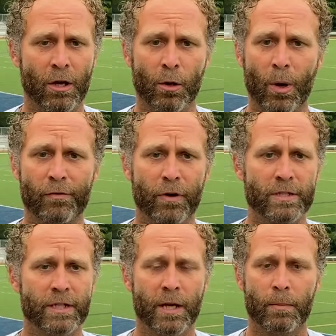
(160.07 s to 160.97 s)
the only way for
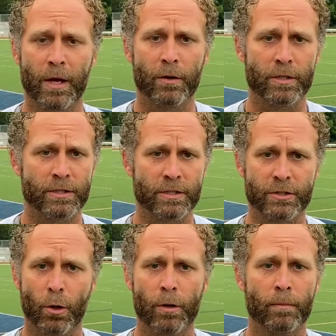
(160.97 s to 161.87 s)
us to get better is to
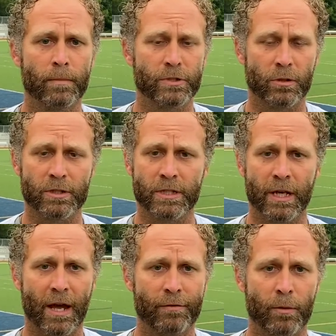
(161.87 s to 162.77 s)
start them. So let's
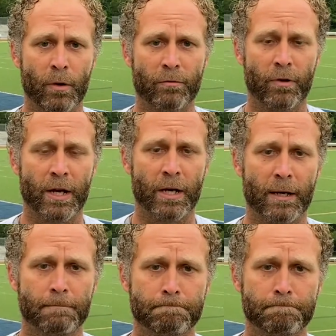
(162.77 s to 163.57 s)
get after them on Friday night.